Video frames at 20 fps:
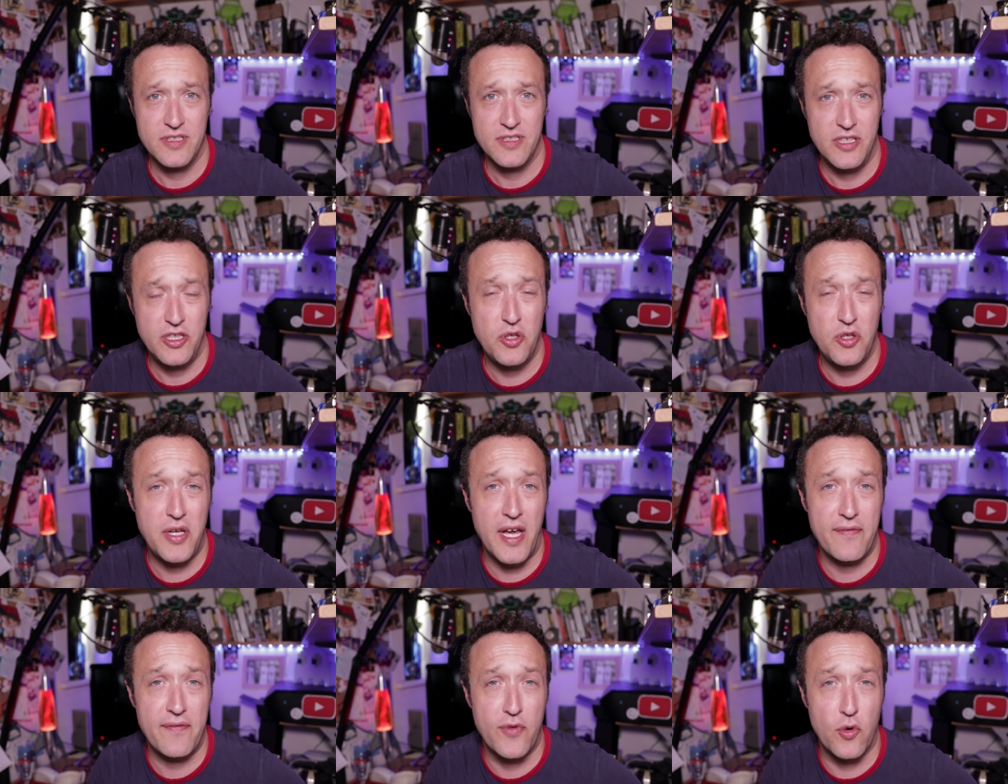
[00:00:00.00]
You
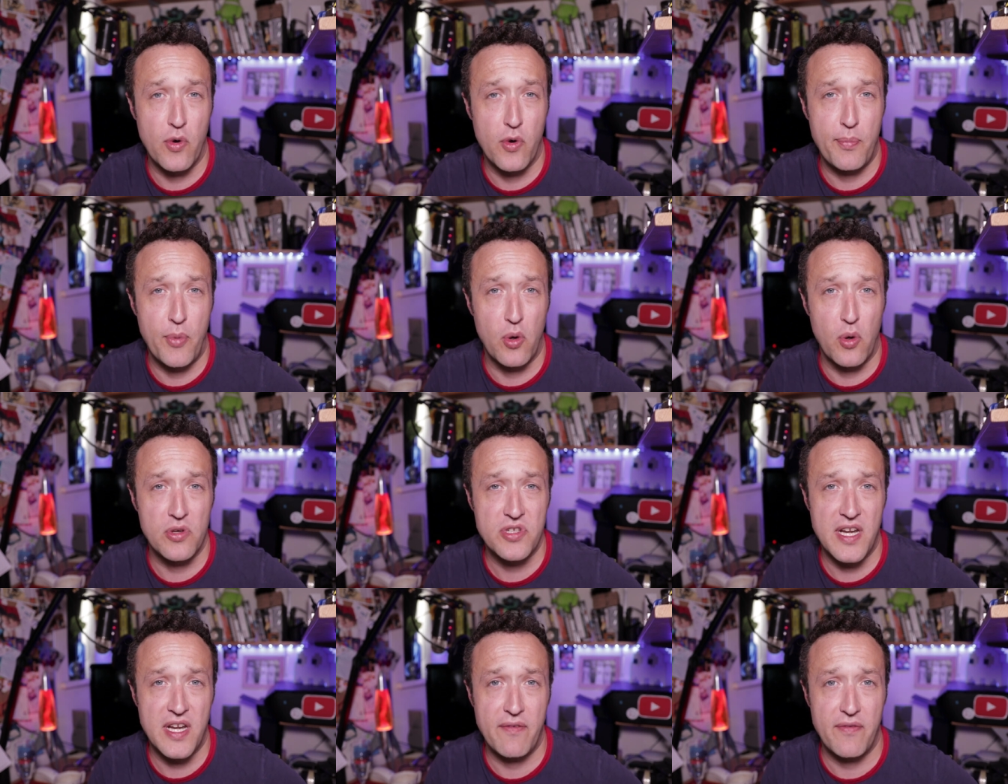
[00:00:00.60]
do get full
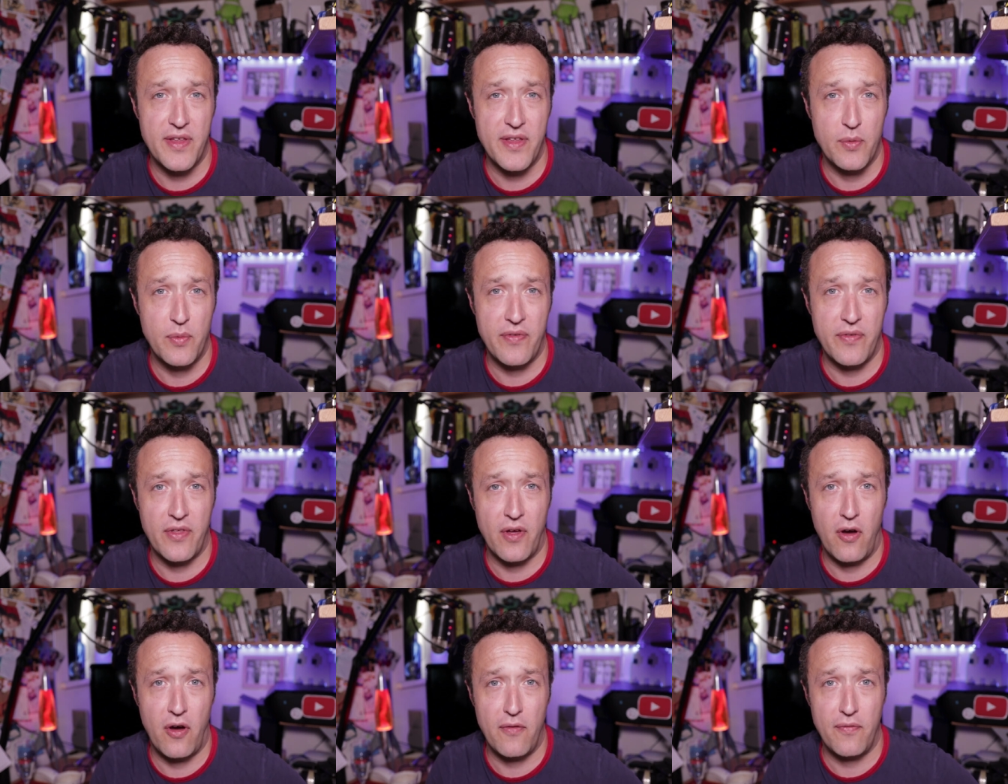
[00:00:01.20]
reports and everything
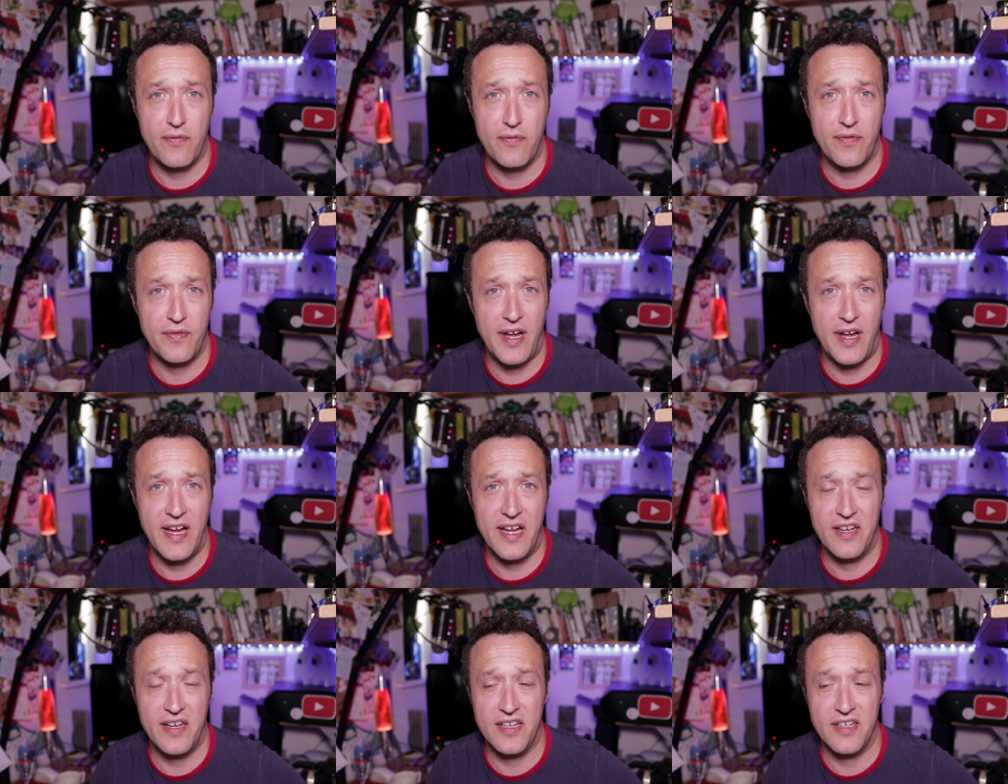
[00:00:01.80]
with the H O T H,
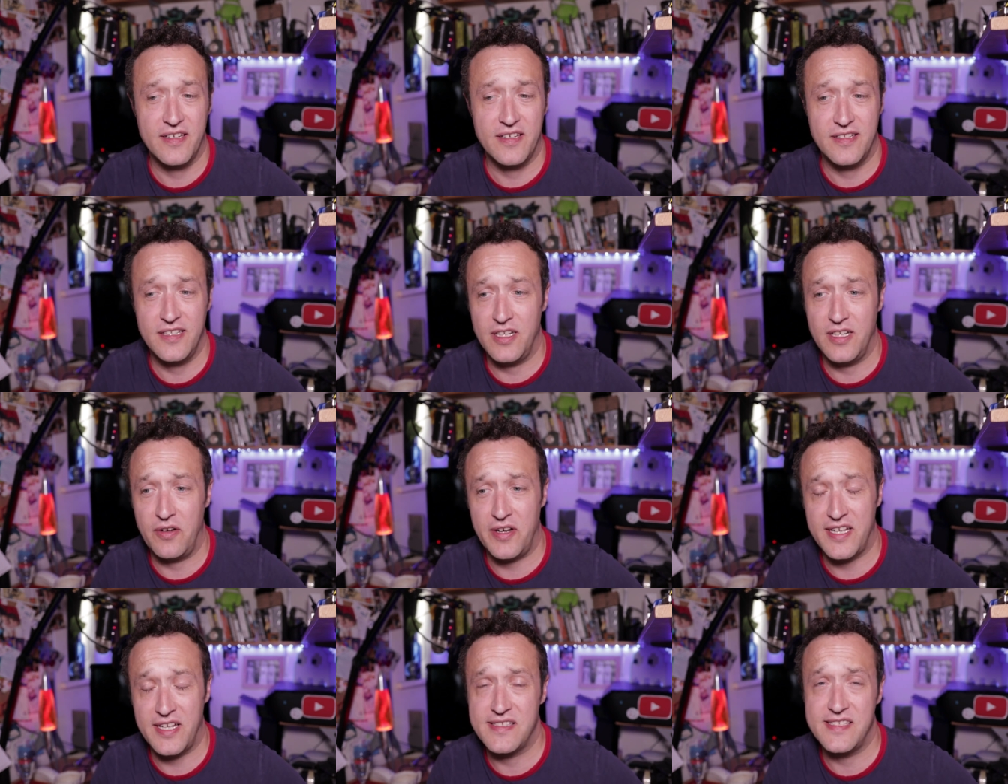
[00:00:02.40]
and you
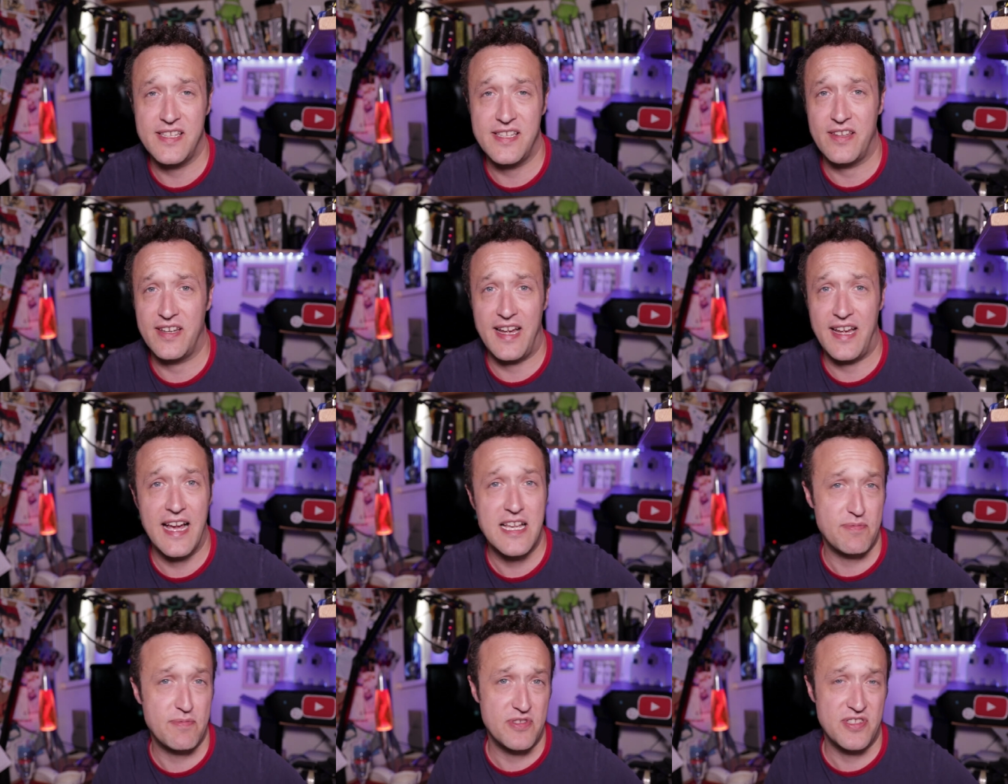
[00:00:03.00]
know, I can see that it
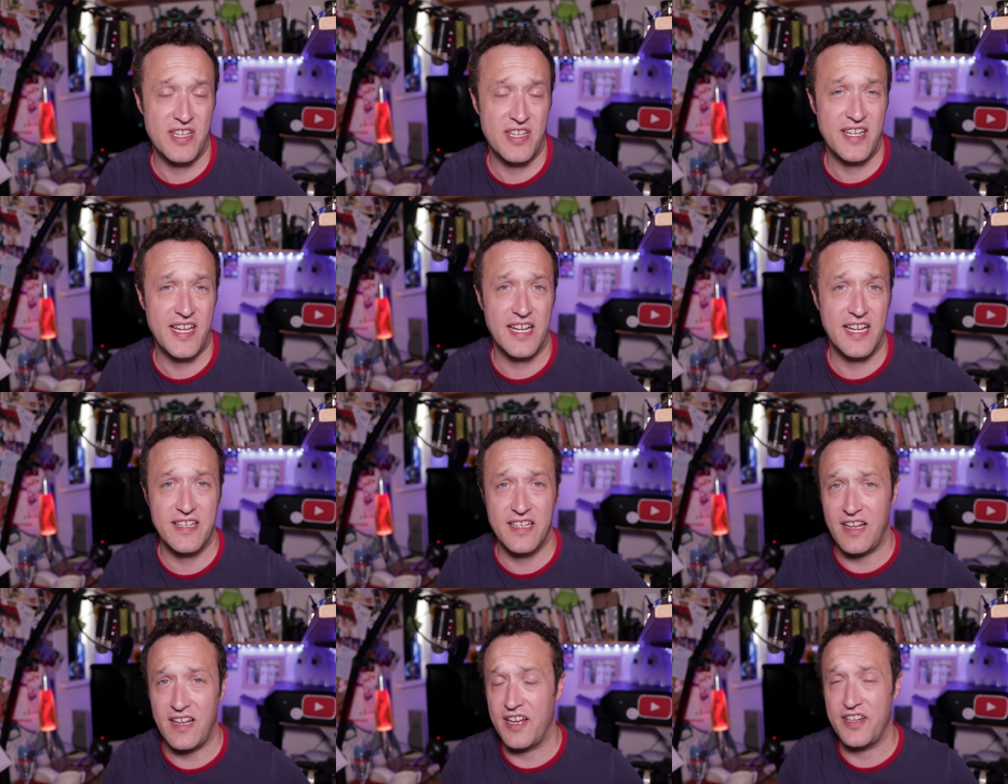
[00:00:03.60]
has been
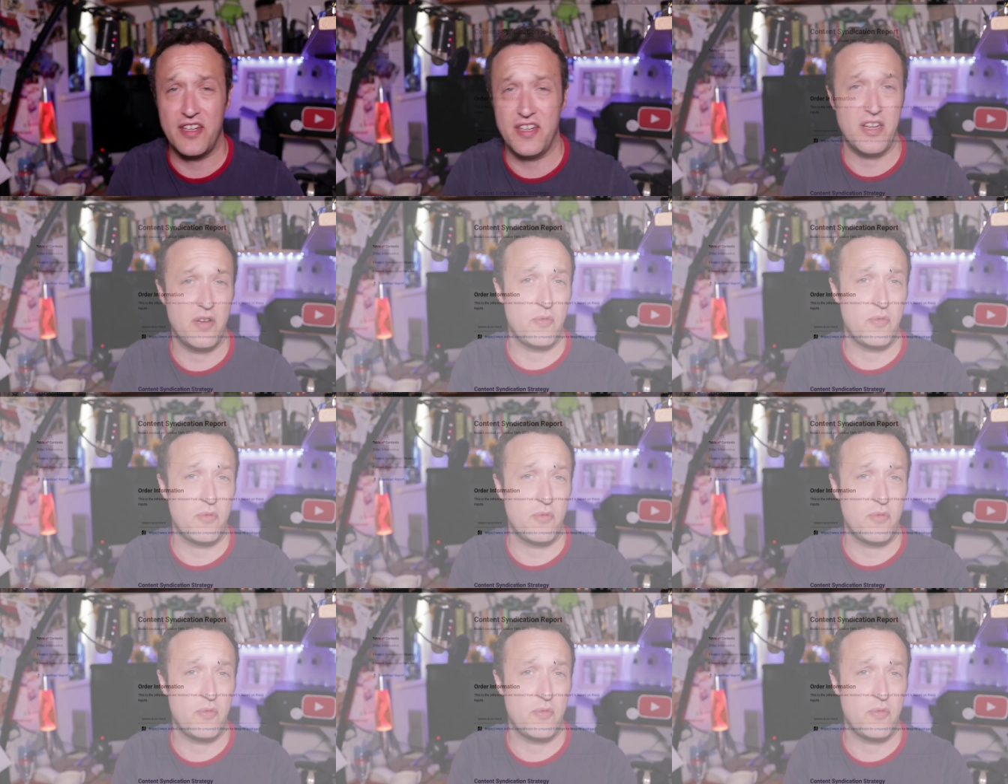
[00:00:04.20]
syndicated. I don't